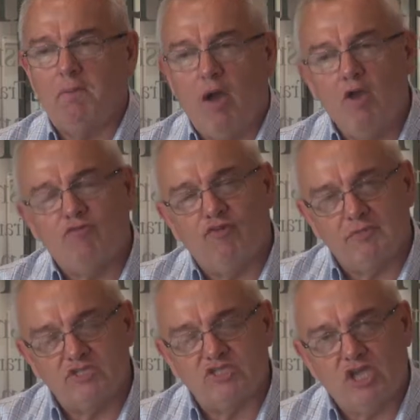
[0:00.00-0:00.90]
both
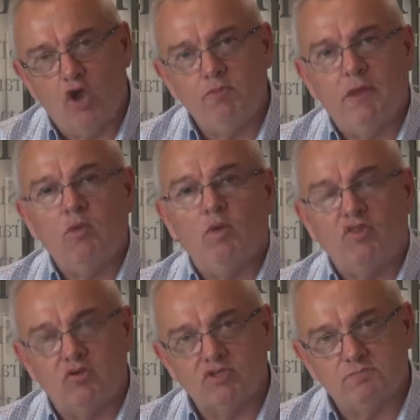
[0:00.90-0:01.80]
from a scoping
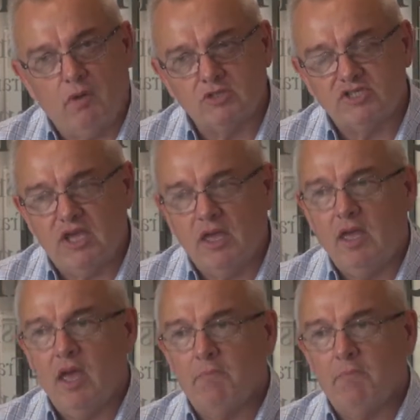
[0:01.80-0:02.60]
with your sponsor,